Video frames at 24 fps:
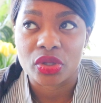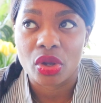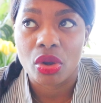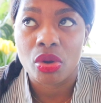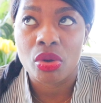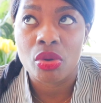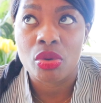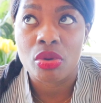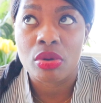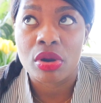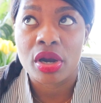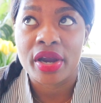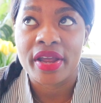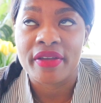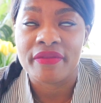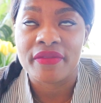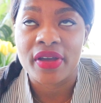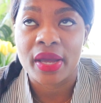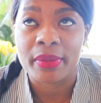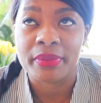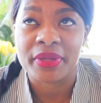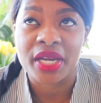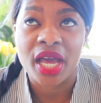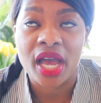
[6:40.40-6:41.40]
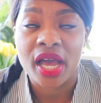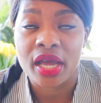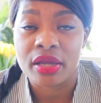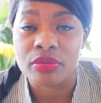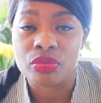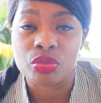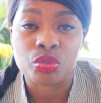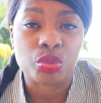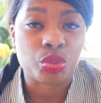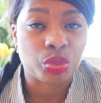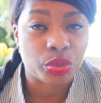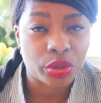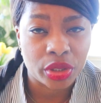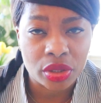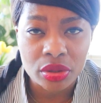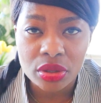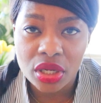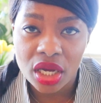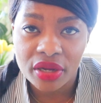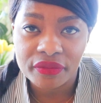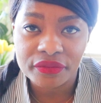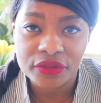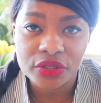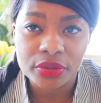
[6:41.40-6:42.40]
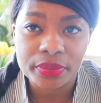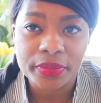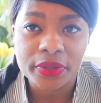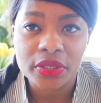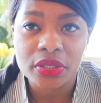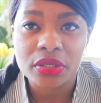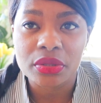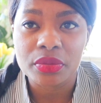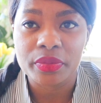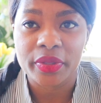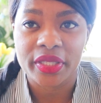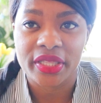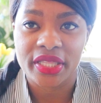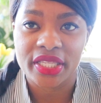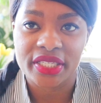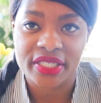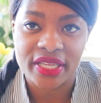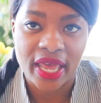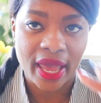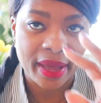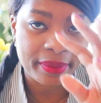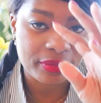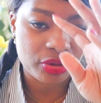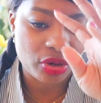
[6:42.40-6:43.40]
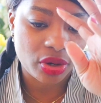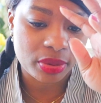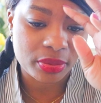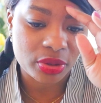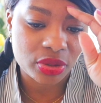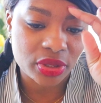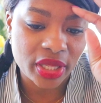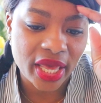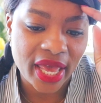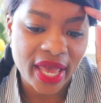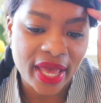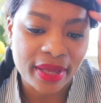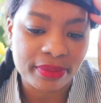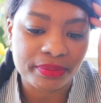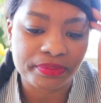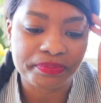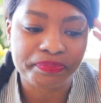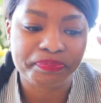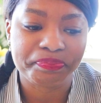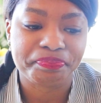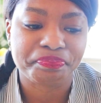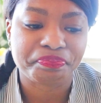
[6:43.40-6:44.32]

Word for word: or if I'm not real comfortable with this abnormal lab,